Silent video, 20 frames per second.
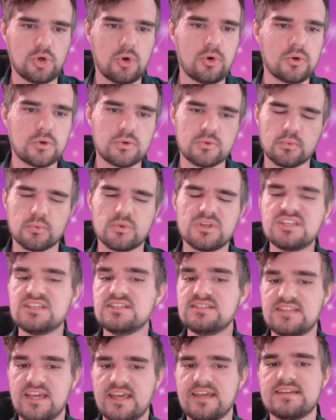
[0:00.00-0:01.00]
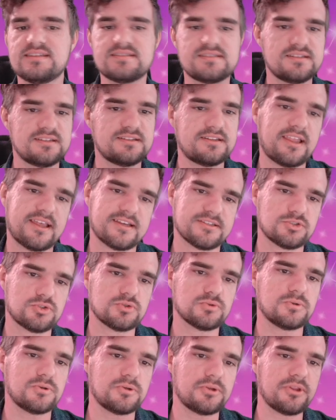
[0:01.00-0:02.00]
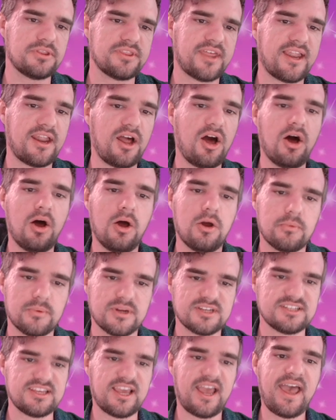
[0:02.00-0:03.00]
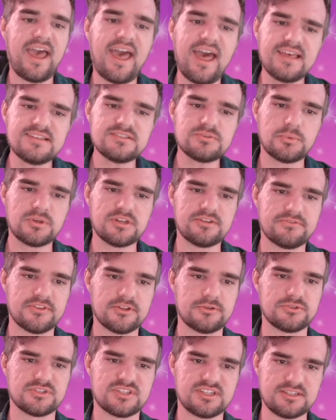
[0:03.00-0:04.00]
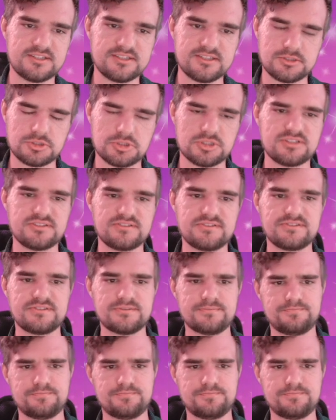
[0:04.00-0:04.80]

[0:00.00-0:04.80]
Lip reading: or re-daze an Elestral that already has one of those conditions.